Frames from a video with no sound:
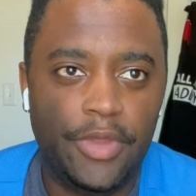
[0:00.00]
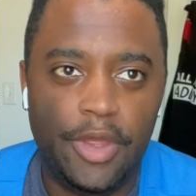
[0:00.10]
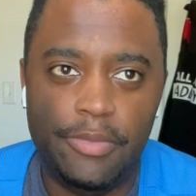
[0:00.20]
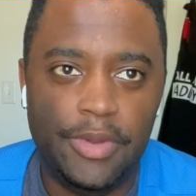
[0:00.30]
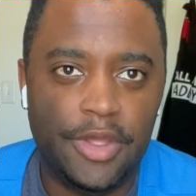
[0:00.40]

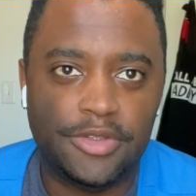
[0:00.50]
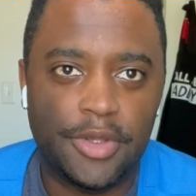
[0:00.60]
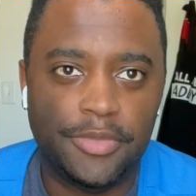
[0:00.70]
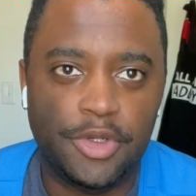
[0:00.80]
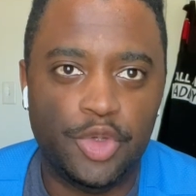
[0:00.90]
it being
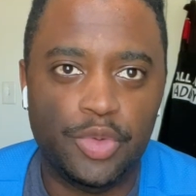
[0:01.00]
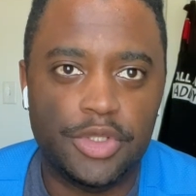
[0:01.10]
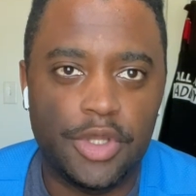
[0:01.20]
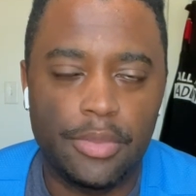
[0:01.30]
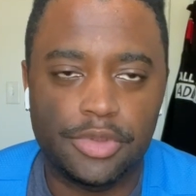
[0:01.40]
something to do with the
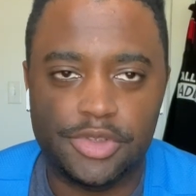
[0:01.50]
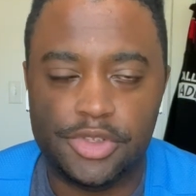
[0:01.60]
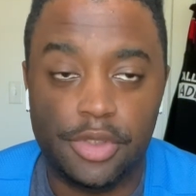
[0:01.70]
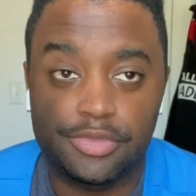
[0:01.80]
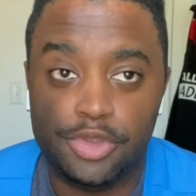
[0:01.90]
numbers or
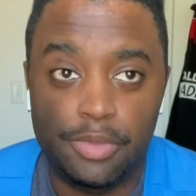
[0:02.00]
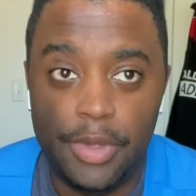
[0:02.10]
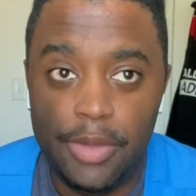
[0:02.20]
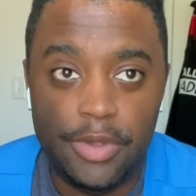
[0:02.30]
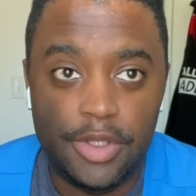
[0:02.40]
something. So
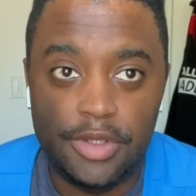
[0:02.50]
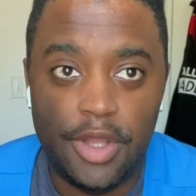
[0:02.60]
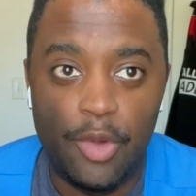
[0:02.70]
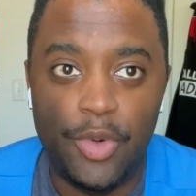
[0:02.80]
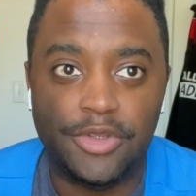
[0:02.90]
maybe
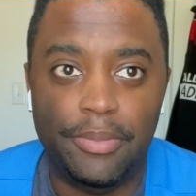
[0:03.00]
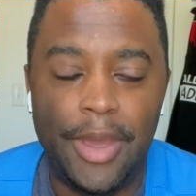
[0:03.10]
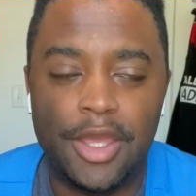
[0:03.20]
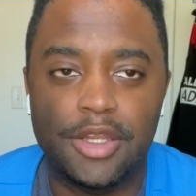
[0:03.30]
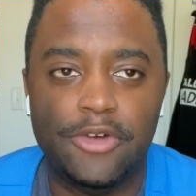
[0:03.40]
they wasn't
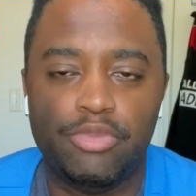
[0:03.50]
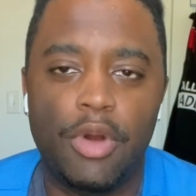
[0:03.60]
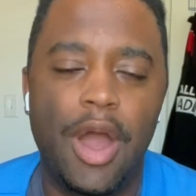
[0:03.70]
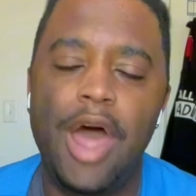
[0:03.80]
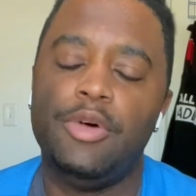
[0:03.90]
making enough
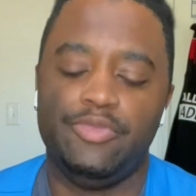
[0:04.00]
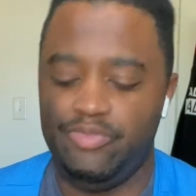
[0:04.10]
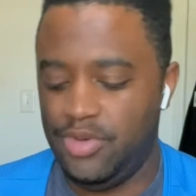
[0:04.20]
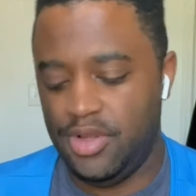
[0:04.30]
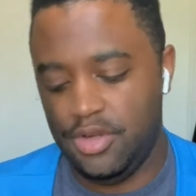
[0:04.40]
I don't
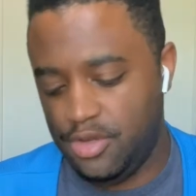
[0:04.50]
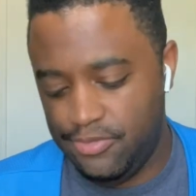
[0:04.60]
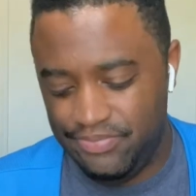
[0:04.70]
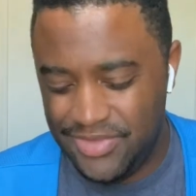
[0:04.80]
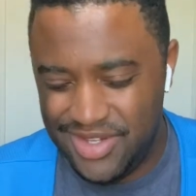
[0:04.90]
freaking know.
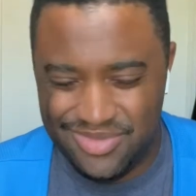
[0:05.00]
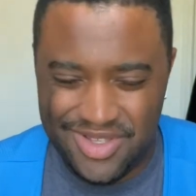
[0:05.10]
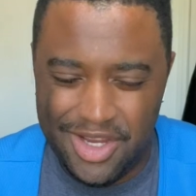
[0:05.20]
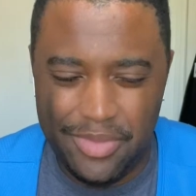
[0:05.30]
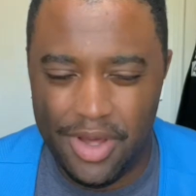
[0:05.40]
I don't
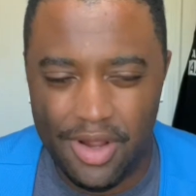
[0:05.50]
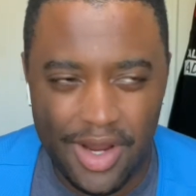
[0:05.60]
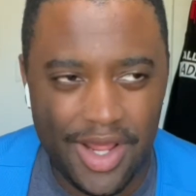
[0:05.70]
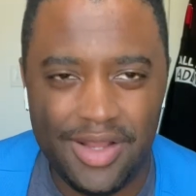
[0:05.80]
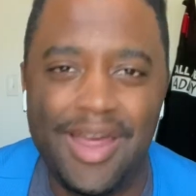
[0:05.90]
care about all
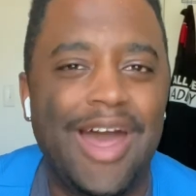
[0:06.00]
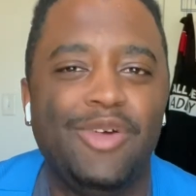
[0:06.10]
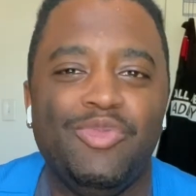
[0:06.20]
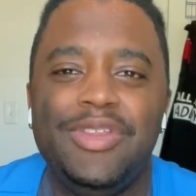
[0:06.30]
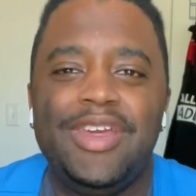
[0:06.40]
that. I
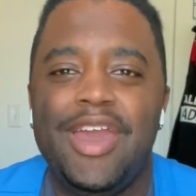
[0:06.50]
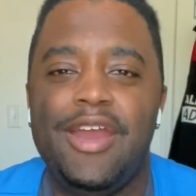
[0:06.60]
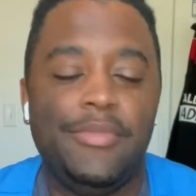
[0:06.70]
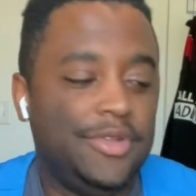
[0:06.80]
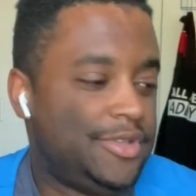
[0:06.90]
don't really
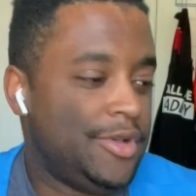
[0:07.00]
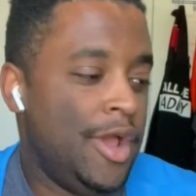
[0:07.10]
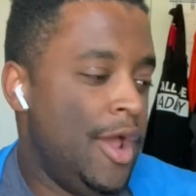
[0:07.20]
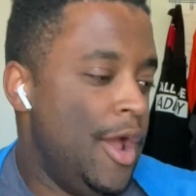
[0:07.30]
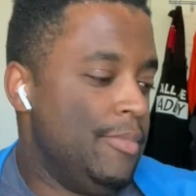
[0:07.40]
care.
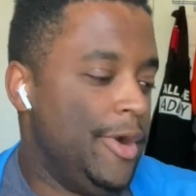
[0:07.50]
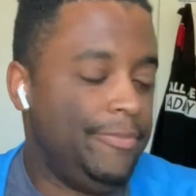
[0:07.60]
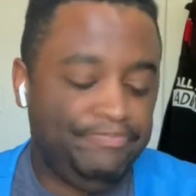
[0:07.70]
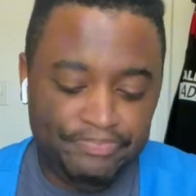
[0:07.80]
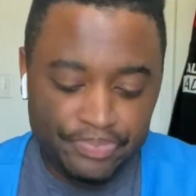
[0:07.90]

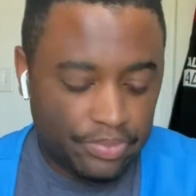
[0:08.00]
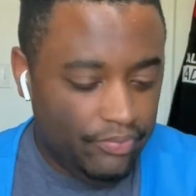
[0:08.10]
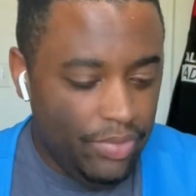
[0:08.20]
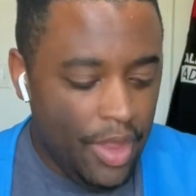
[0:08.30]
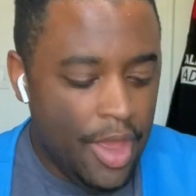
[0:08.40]
But
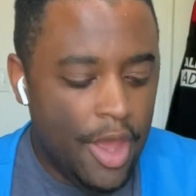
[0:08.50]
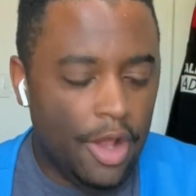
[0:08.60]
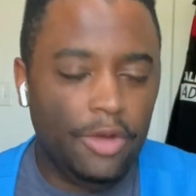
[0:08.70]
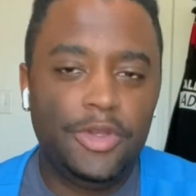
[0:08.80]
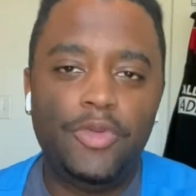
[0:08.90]

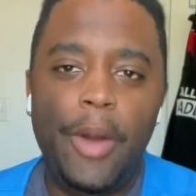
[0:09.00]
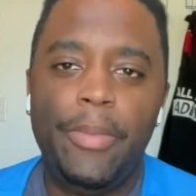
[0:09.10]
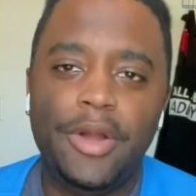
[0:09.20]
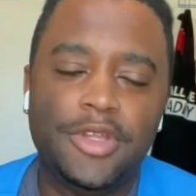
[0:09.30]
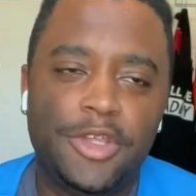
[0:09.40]
the only reason why I
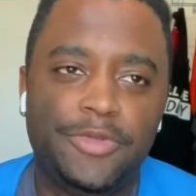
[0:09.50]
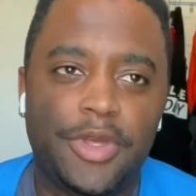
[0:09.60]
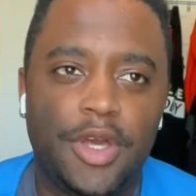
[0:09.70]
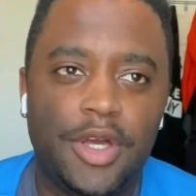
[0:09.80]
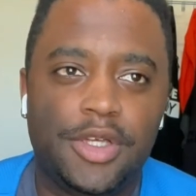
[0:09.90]
bought those
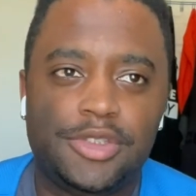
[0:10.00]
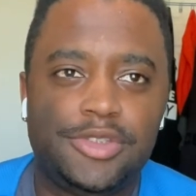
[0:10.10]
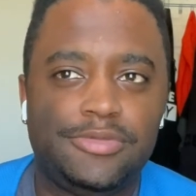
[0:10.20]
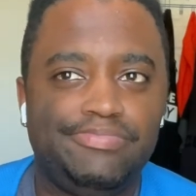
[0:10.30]
because